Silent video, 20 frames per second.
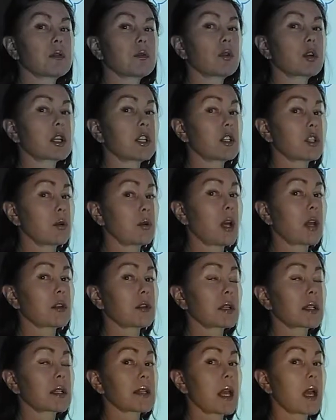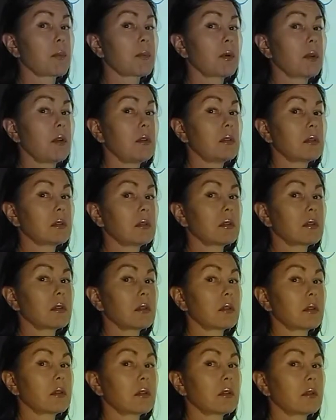We're going to do another example.
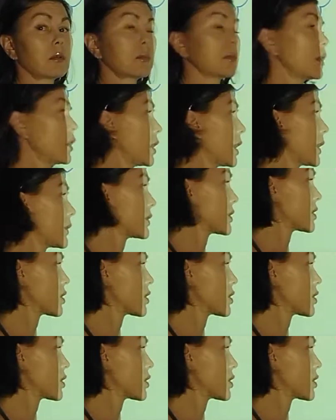Pull out the